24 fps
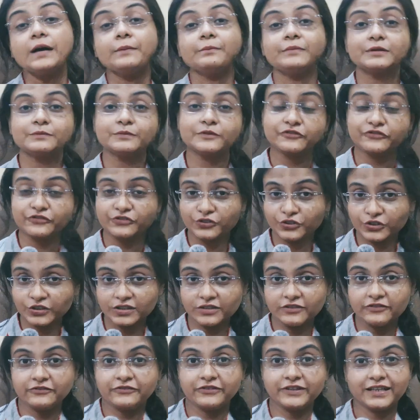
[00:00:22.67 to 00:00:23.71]
But before
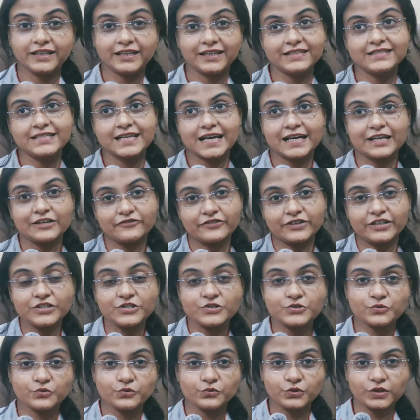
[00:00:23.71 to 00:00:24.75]
we dive
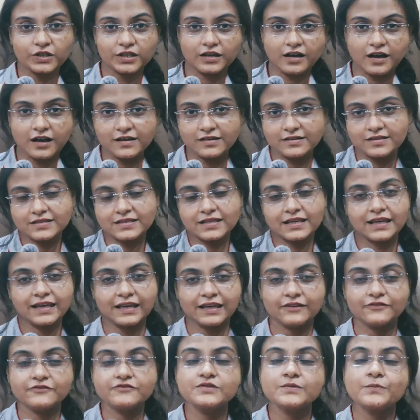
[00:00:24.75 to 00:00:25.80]
into the karst
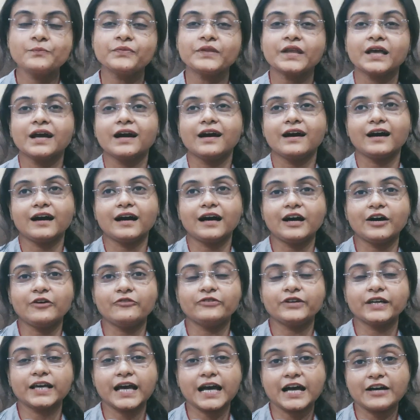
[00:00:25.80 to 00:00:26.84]
caves,
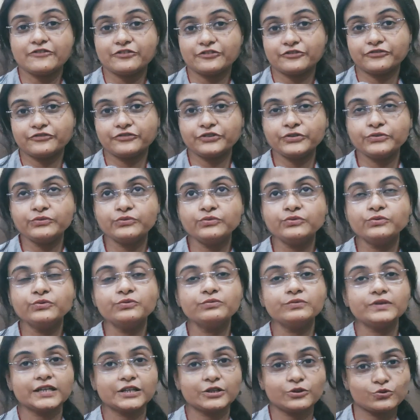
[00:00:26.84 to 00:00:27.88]
we have a
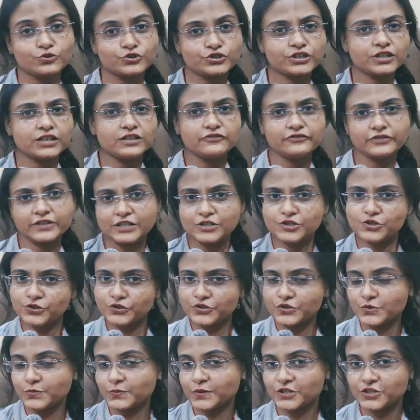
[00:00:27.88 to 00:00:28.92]
few erosional
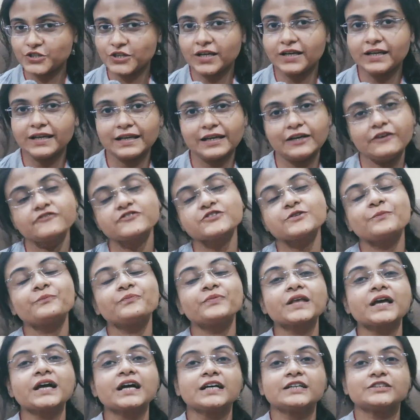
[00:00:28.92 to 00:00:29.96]
features which are left.
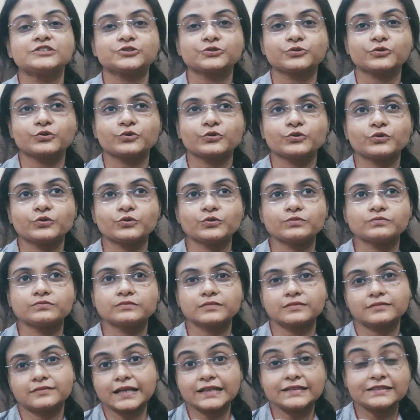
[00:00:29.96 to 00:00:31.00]
So
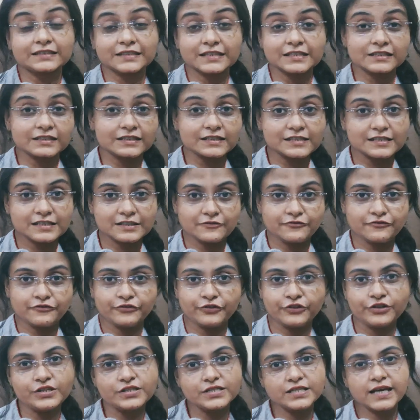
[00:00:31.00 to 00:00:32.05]
let's discuss them
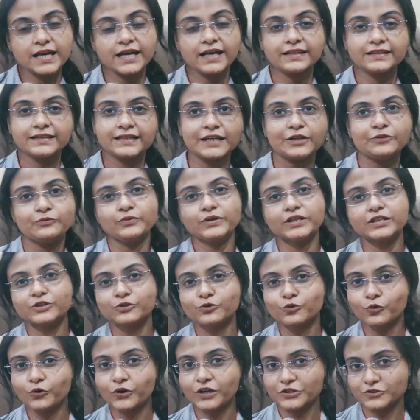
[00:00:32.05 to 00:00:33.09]
first and then we'll
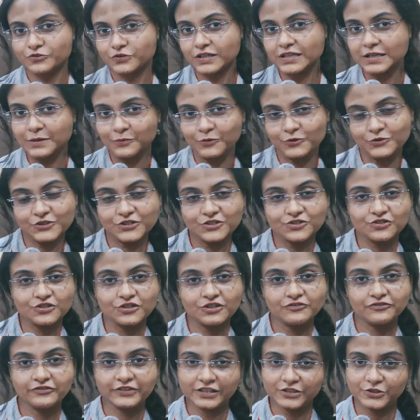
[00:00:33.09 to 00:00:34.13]
go into the
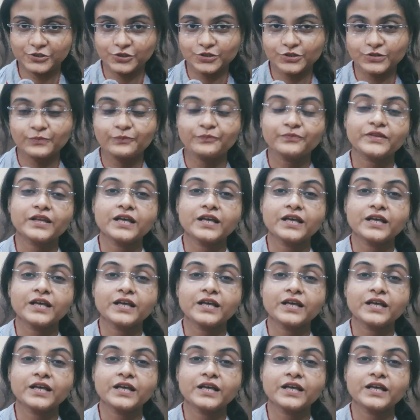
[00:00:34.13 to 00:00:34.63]
depositional features.